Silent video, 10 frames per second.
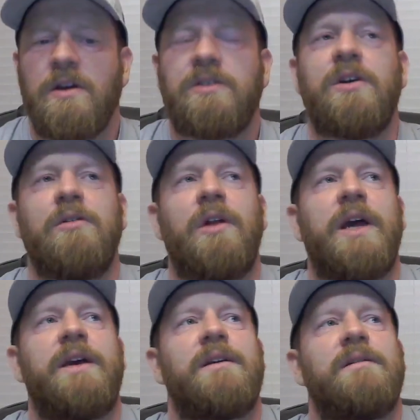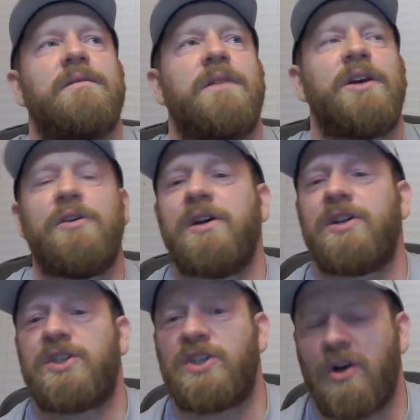So like you get
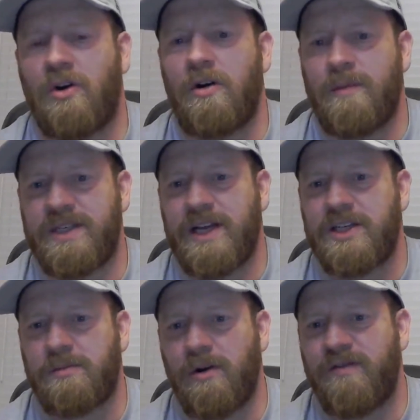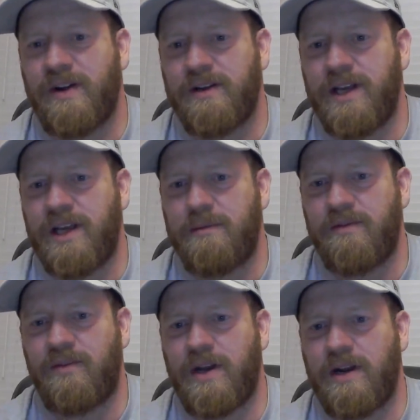a star beside your profile name if you had